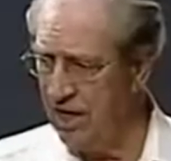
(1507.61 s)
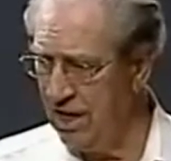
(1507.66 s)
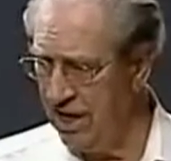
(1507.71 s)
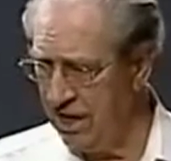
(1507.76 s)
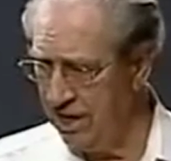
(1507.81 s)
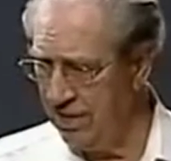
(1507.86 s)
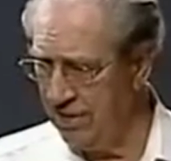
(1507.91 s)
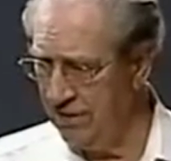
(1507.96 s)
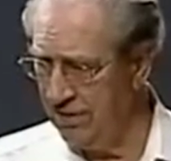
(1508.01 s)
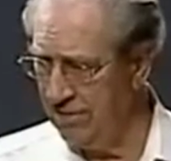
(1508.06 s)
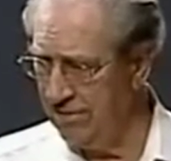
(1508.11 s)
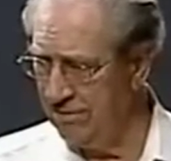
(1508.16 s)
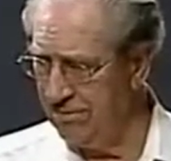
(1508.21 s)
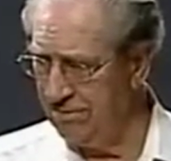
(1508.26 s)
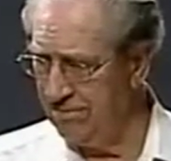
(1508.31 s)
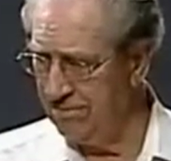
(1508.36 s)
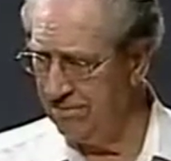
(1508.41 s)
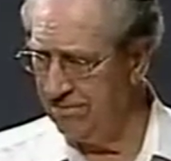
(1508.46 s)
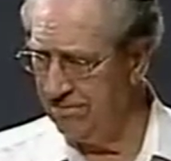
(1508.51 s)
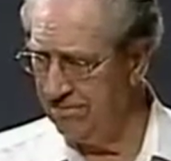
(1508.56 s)
8.
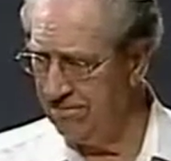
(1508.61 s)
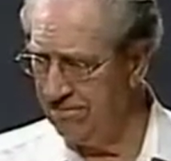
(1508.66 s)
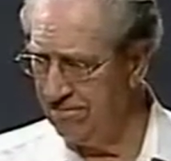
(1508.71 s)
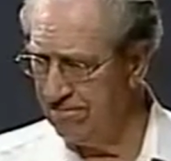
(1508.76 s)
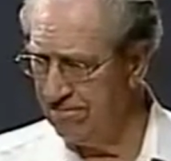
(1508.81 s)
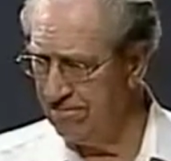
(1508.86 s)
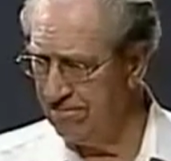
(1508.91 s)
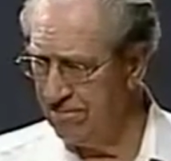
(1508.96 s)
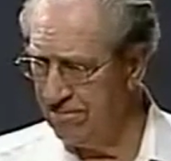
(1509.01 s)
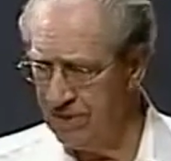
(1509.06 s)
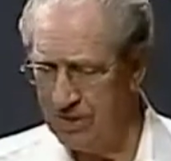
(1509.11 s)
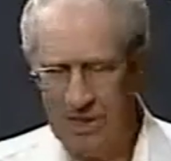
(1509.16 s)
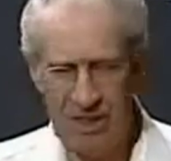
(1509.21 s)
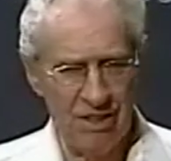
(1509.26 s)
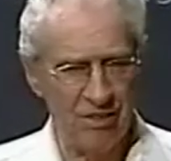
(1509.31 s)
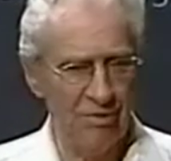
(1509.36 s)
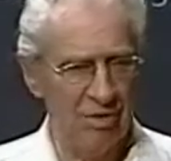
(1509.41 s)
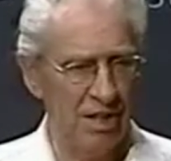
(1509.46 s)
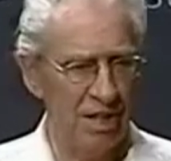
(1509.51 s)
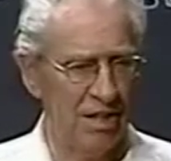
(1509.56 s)

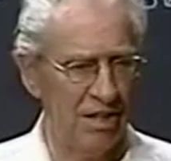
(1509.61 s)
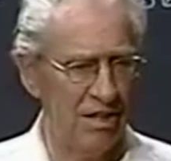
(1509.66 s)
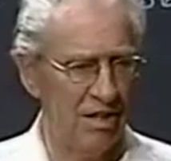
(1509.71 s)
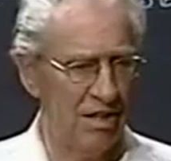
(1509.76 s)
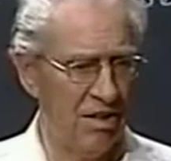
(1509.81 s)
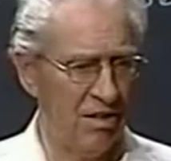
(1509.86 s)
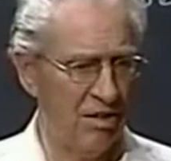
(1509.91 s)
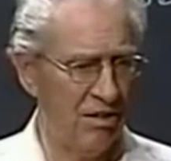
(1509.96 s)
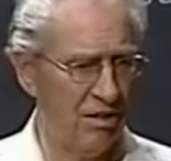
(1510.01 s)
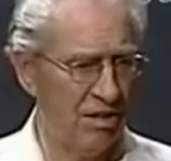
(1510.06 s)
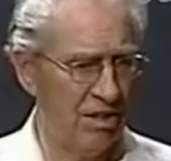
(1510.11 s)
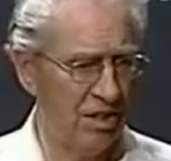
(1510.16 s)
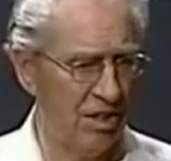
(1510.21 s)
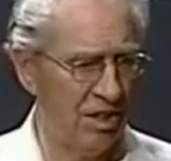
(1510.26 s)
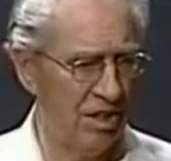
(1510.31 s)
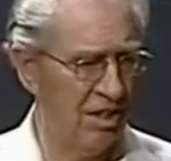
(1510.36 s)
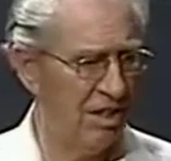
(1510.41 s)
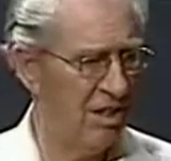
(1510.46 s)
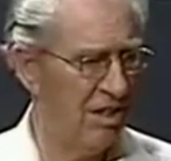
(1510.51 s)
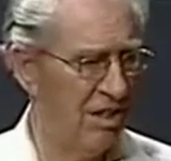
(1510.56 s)
Zechariah
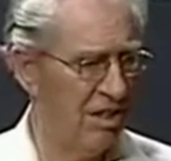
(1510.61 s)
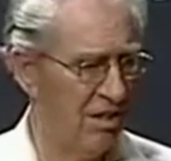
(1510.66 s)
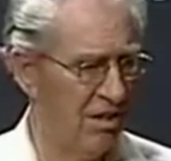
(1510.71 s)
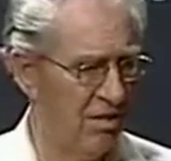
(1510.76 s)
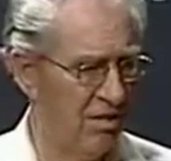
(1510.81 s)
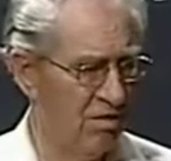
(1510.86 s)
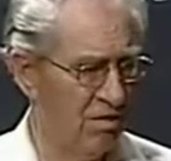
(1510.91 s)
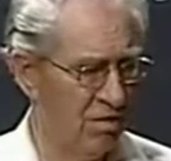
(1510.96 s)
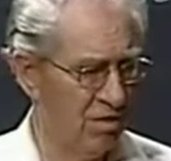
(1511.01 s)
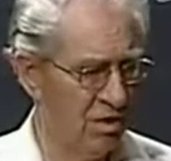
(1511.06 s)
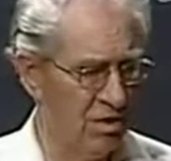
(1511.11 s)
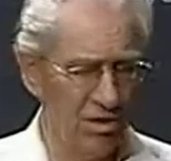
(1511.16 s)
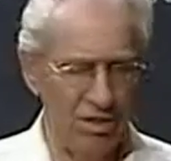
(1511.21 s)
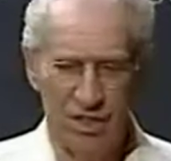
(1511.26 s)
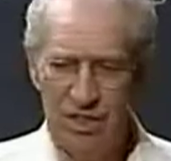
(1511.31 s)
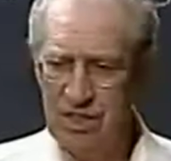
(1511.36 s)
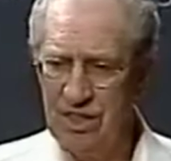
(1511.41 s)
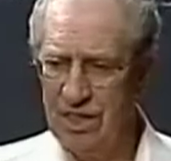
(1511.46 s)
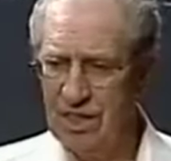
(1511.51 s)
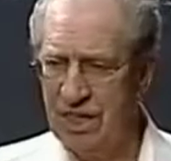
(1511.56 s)
13,
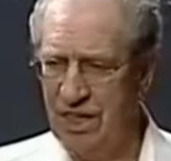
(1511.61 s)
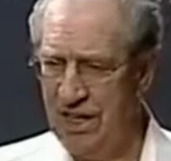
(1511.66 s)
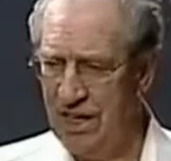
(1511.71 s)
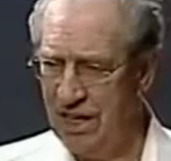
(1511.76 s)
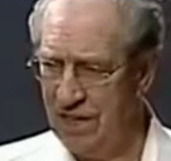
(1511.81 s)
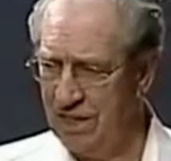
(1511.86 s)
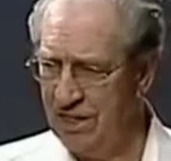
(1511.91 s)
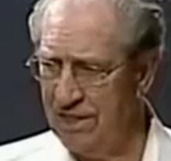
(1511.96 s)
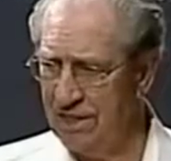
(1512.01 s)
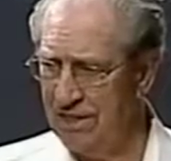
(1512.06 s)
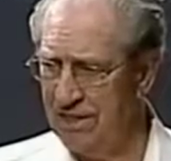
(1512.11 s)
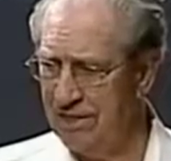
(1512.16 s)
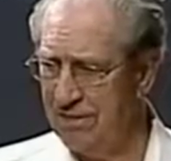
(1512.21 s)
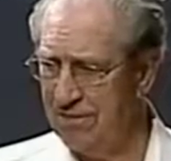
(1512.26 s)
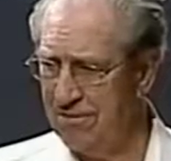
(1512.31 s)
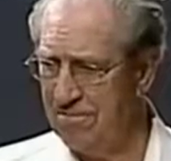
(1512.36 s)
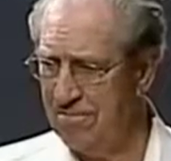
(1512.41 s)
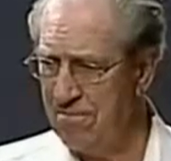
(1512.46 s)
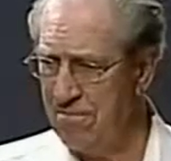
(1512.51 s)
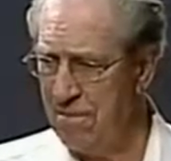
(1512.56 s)
verse 8.
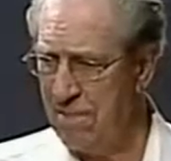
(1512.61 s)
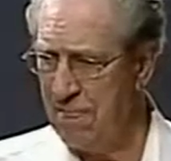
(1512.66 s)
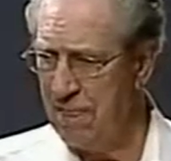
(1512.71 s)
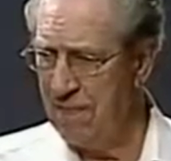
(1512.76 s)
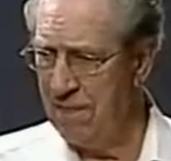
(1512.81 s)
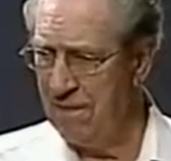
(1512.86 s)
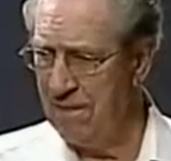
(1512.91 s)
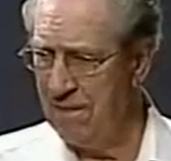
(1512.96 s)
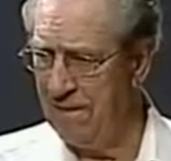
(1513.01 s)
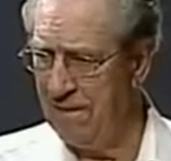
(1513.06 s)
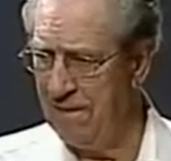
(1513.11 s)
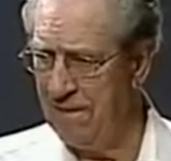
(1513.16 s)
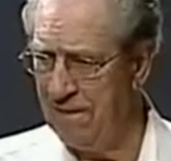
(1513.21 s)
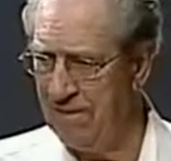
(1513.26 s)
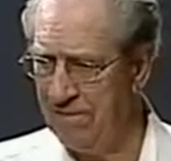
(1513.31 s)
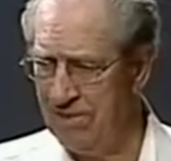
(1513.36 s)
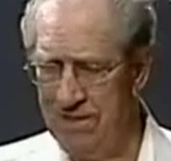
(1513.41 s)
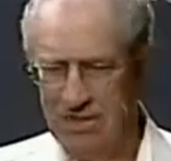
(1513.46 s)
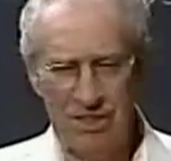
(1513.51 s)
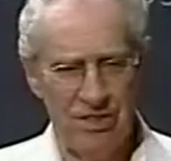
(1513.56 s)
And
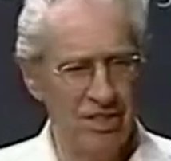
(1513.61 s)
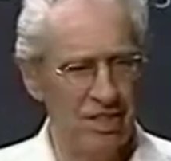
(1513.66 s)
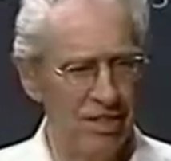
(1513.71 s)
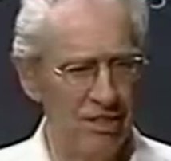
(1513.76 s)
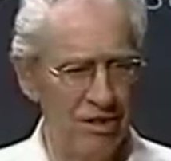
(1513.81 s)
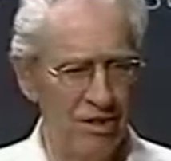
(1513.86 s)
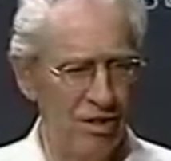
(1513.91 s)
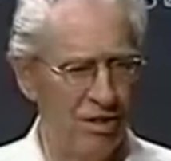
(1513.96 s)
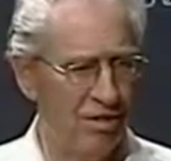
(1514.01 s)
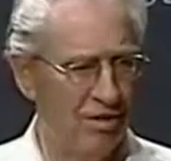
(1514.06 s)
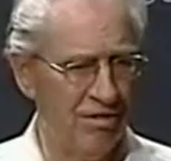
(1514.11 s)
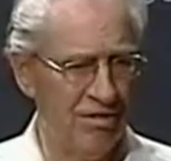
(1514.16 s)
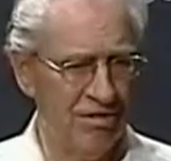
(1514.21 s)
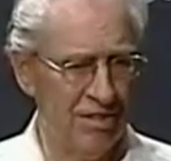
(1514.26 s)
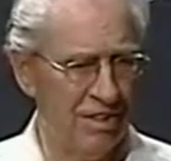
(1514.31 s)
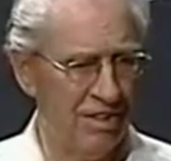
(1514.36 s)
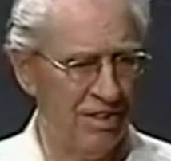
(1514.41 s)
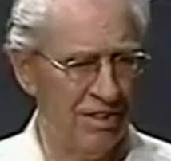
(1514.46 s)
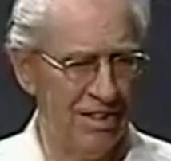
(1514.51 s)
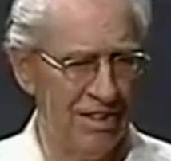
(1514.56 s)
if this doesn't all
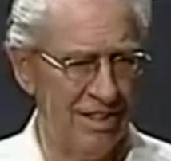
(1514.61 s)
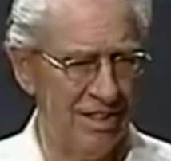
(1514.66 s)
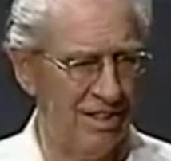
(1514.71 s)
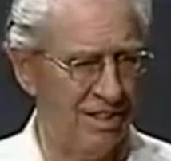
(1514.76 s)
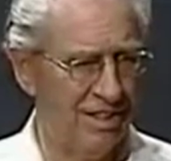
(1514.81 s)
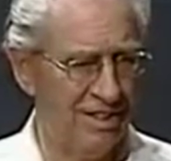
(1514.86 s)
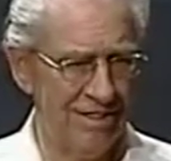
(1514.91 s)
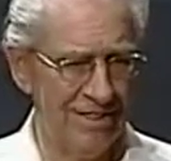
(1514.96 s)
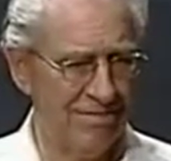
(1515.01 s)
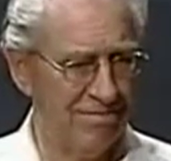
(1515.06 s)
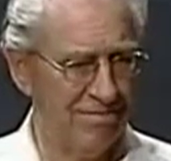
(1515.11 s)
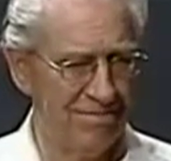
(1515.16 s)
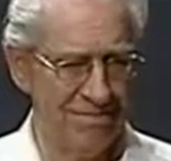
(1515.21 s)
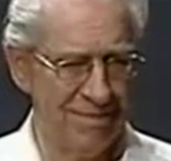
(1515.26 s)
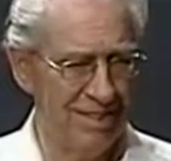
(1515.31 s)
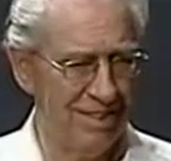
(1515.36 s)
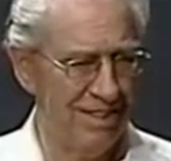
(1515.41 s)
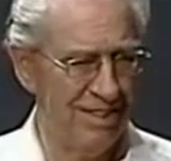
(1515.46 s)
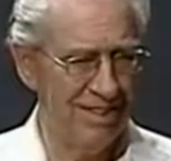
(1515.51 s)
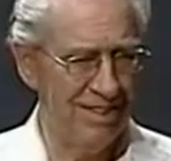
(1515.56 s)
fit, then
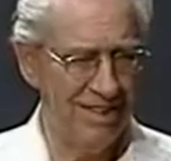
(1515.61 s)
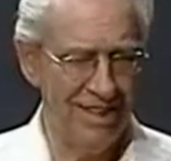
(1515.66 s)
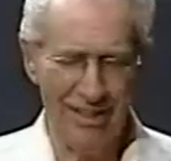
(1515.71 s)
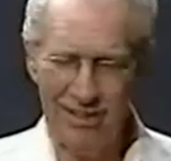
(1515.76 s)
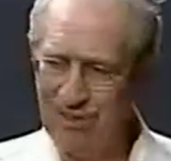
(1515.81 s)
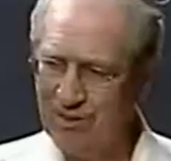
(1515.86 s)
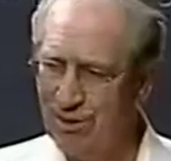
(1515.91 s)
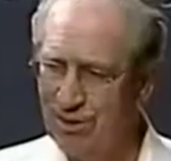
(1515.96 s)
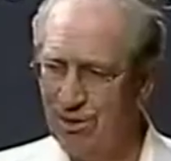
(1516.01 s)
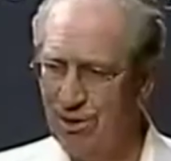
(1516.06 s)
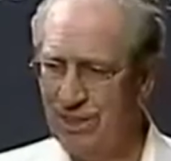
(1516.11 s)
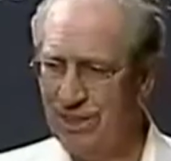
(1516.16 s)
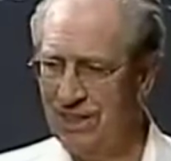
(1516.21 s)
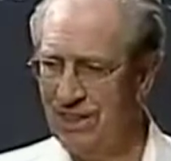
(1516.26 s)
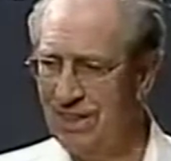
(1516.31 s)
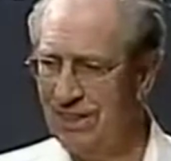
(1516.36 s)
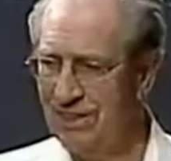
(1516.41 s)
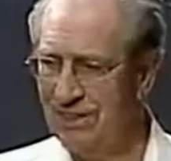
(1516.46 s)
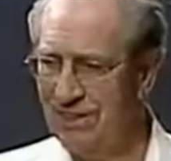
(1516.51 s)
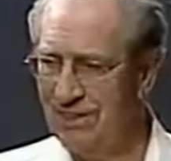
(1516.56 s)
I don't know what
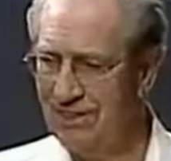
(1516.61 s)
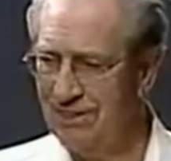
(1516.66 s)
does.